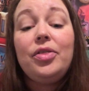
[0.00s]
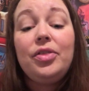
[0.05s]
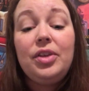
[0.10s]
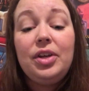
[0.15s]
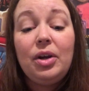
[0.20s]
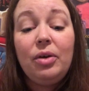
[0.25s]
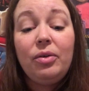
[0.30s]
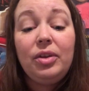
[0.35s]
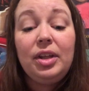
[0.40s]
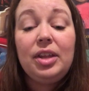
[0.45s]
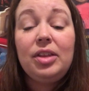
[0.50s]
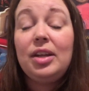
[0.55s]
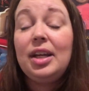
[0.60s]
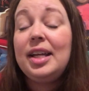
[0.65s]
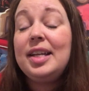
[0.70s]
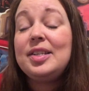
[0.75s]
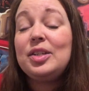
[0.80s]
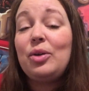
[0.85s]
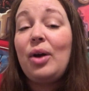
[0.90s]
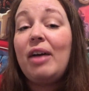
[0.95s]
The only
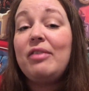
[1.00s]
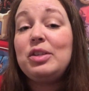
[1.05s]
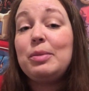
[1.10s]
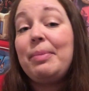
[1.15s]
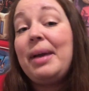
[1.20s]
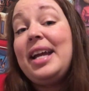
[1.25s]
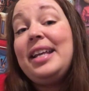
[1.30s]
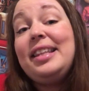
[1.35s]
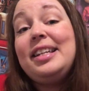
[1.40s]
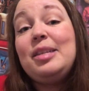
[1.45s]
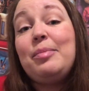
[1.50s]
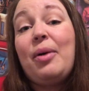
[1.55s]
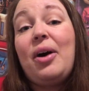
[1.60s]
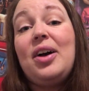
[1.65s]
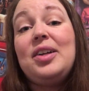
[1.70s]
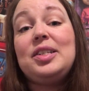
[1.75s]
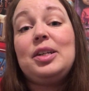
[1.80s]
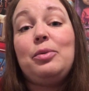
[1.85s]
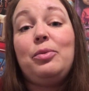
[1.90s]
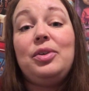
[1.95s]
thing is you have to pay the
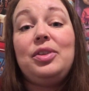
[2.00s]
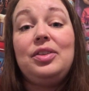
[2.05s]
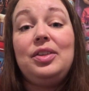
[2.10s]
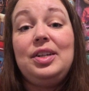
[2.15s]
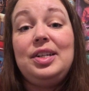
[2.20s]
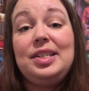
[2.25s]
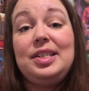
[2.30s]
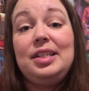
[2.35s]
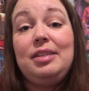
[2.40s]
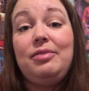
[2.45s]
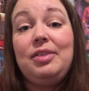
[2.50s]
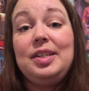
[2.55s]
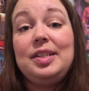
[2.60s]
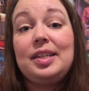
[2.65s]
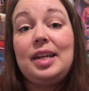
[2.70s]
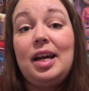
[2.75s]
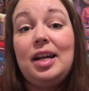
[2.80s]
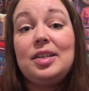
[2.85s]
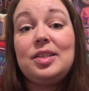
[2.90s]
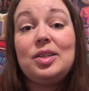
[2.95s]
deposit with the Disney
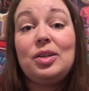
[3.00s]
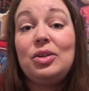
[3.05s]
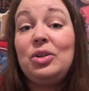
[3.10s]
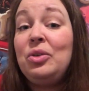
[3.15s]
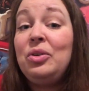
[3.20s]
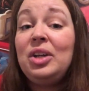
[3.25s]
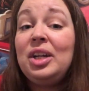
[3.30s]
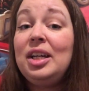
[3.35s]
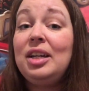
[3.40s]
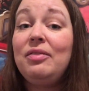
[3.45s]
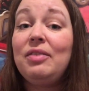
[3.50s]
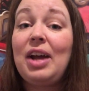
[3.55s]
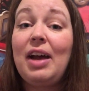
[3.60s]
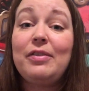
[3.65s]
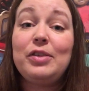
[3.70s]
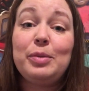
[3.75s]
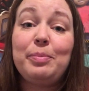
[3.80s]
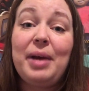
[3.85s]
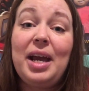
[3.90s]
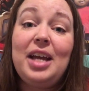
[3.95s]
Visa. So you didn't even
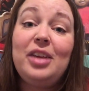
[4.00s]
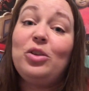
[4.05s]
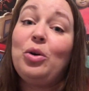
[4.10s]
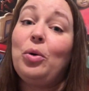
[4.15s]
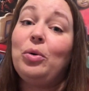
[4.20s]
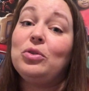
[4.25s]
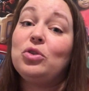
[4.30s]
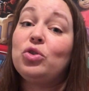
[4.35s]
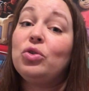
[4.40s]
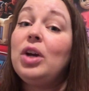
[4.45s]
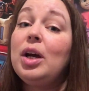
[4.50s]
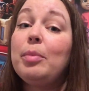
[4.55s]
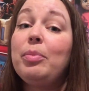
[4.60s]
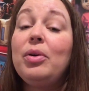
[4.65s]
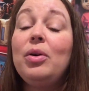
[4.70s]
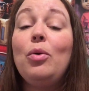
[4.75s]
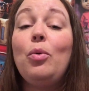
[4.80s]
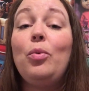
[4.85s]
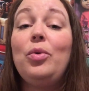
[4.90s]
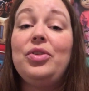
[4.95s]
have to pay the whole trip
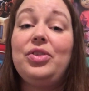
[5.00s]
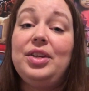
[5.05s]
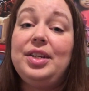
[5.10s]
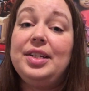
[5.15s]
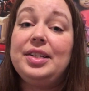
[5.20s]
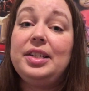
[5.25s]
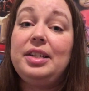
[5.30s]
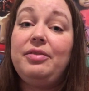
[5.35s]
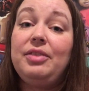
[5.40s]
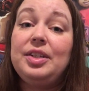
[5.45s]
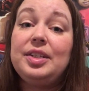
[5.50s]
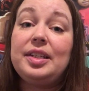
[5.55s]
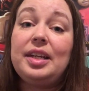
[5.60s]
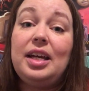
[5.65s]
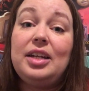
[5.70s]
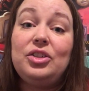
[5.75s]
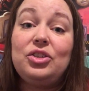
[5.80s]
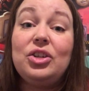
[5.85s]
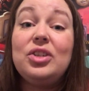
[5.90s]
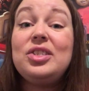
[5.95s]
with the Disney
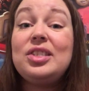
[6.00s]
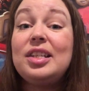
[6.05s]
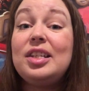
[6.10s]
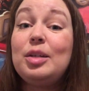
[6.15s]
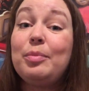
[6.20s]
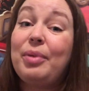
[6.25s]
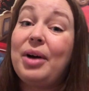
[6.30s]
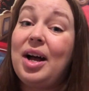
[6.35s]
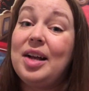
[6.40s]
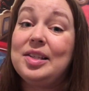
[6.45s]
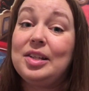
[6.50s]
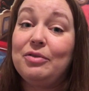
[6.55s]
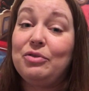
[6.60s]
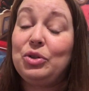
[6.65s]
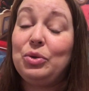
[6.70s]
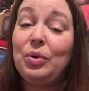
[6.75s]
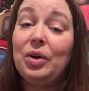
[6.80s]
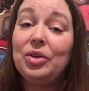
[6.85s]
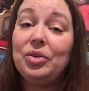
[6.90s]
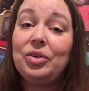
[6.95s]
Visa, just the deposit of
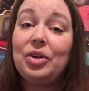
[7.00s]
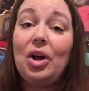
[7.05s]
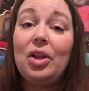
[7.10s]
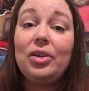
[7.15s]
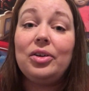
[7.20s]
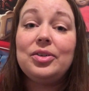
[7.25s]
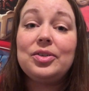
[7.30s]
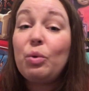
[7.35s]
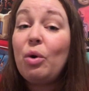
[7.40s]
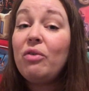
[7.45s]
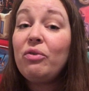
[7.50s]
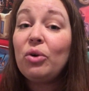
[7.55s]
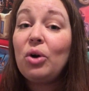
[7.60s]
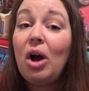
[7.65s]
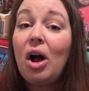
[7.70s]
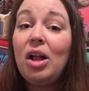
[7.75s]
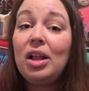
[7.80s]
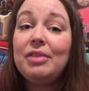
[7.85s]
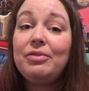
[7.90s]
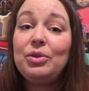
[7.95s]
$200. So
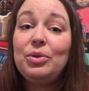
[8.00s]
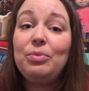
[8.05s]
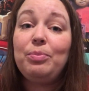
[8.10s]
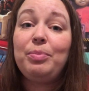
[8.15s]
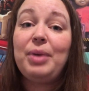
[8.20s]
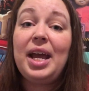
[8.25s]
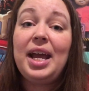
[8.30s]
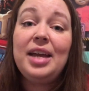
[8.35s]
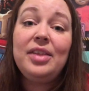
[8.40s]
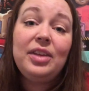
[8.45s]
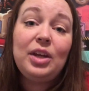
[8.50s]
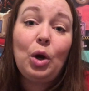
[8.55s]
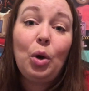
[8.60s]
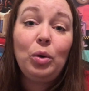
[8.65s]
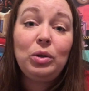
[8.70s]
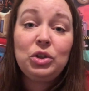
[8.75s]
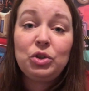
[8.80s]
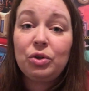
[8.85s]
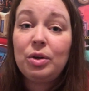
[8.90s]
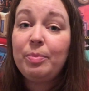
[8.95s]
overall, if you pay the
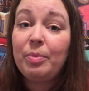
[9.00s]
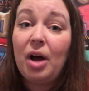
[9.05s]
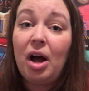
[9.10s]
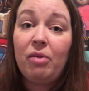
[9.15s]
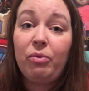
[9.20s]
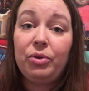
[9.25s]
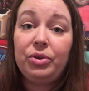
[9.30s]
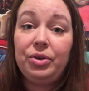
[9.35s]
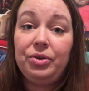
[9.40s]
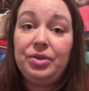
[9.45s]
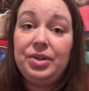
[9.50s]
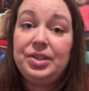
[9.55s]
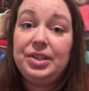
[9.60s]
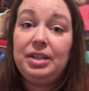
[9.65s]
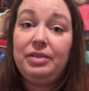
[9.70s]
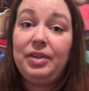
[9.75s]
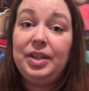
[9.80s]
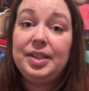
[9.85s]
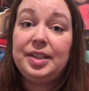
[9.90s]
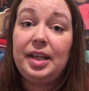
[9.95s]
whole trip off with your
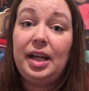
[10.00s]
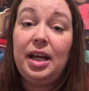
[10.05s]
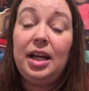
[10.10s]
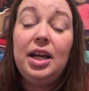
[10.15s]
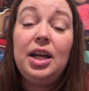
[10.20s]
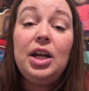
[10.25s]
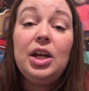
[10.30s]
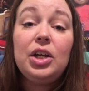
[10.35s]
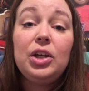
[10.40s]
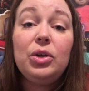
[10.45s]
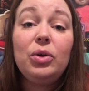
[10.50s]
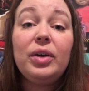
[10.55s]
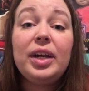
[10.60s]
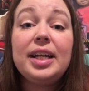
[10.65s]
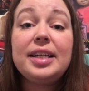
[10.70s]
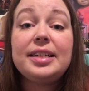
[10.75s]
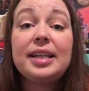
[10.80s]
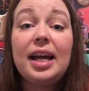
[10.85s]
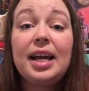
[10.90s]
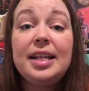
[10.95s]
Disney Visa, you'll
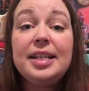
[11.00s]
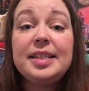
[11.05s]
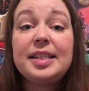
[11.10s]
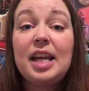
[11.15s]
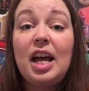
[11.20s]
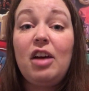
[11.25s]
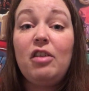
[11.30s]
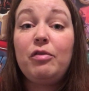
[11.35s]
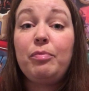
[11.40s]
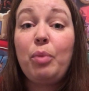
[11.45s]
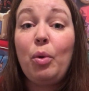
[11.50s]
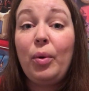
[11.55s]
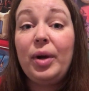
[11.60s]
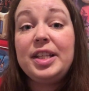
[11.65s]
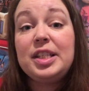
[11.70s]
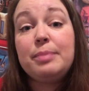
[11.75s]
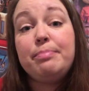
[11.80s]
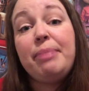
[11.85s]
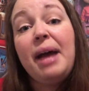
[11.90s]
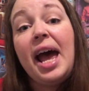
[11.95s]
get tons of
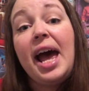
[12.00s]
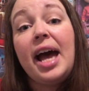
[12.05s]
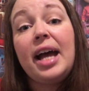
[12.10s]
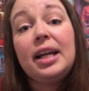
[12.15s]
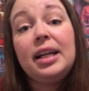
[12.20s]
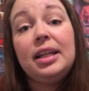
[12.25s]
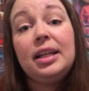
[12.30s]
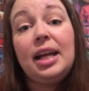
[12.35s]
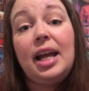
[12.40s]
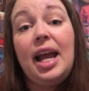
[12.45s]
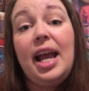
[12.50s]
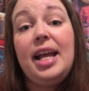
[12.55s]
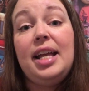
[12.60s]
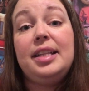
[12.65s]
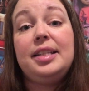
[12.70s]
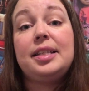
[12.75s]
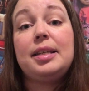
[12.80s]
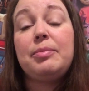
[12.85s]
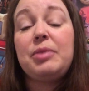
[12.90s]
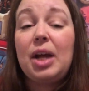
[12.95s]
points back,
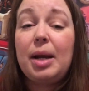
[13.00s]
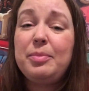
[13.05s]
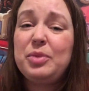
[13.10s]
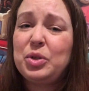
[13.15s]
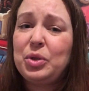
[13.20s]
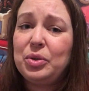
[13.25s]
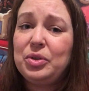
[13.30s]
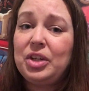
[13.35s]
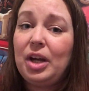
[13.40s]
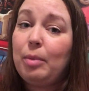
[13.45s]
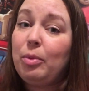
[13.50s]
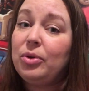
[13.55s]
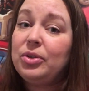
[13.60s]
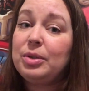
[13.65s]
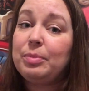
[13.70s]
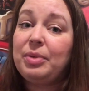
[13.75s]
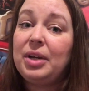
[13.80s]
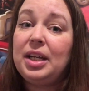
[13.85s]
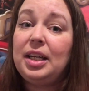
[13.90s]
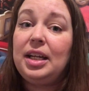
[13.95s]
and sometimes they're double
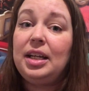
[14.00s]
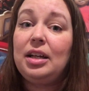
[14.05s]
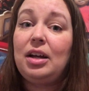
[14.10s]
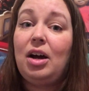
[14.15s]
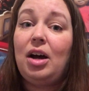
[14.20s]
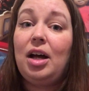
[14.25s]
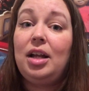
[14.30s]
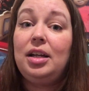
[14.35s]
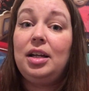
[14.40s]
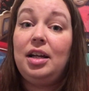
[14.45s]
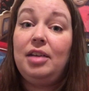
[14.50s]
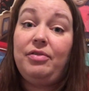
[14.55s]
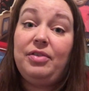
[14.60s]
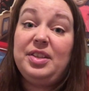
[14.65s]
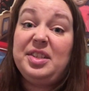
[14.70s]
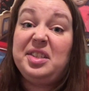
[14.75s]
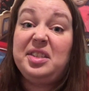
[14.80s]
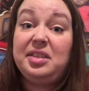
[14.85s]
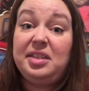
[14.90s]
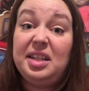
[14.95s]
depending on if
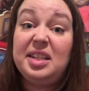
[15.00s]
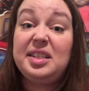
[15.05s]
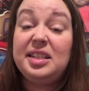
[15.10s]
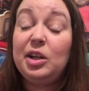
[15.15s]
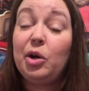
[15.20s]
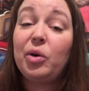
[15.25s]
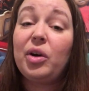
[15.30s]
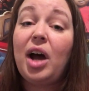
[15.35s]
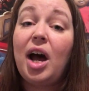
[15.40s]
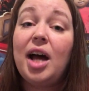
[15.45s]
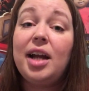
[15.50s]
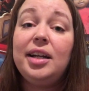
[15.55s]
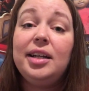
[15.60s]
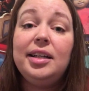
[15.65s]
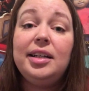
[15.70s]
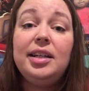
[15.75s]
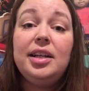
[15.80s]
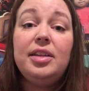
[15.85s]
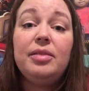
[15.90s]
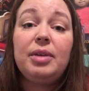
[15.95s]
it's Disney or not,
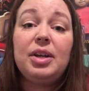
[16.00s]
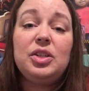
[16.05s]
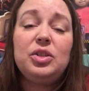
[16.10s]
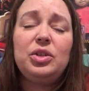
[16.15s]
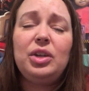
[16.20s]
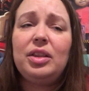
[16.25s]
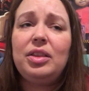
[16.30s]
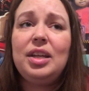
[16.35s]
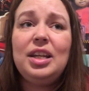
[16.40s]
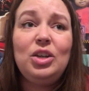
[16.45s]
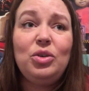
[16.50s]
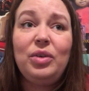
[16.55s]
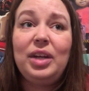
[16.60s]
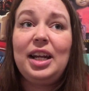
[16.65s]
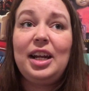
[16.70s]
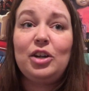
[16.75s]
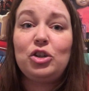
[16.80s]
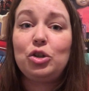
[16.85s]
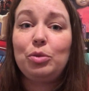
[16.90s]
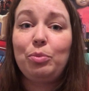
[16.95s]
because I think you
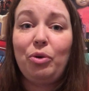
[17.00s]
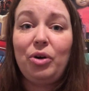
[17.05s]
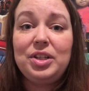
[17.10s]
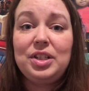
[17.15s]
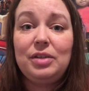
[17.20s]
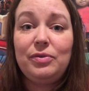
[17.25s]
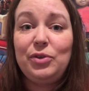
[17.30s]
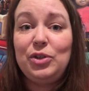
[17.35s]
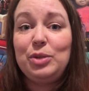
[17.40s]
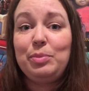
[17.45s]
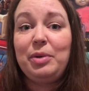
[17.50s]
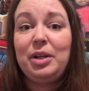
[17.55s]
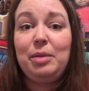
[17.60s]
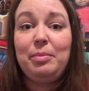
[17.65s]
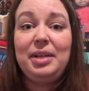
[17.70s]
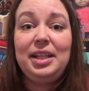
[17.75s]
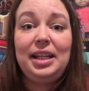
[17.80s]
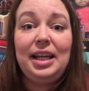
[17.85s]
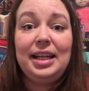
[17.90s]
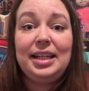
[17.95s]
get extra points if you spend
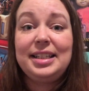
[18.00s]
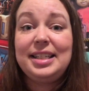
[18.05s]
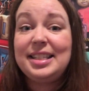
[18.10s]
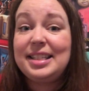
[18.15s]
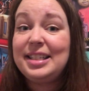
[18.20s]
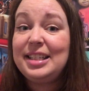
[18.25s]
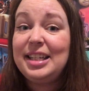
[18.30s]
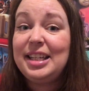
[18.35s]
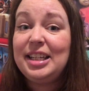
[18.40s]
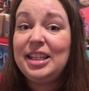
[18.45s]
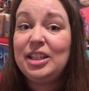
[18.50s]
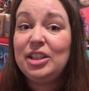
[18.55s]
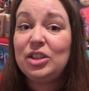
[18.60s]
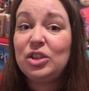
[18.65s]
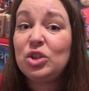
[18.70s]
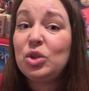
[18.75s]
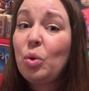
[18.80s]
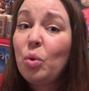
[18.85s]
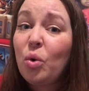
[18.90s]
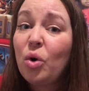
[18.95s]
them in like Disney
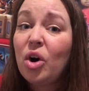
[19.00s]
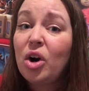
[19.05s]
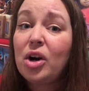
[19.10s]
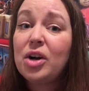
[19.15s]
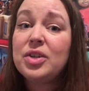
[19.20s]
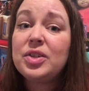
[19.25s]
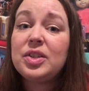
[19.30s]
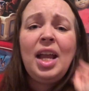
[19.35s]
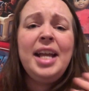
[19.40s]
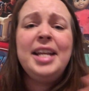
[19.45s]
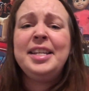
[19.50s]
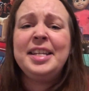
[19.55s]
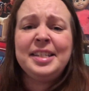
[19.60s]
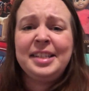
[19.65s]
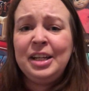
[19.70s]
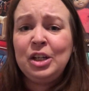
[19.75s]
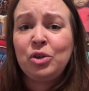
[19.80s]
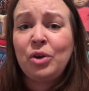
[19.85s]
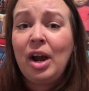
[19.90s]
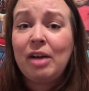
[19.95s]
stores and
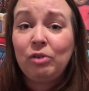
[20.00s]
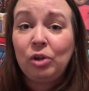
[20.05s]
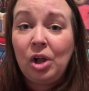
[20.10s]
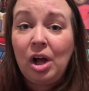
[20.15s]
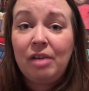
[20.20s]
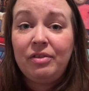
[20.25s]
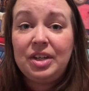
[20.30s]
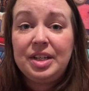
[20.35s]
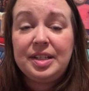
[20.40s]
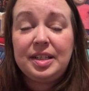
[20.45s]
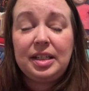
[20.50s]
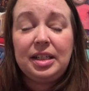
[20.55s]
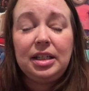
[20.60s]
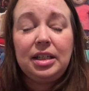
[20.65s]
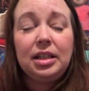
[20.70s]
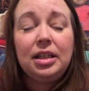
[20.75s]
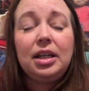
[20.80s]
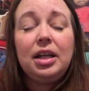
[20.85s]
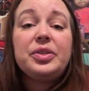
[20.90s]
Disney travel, obviously.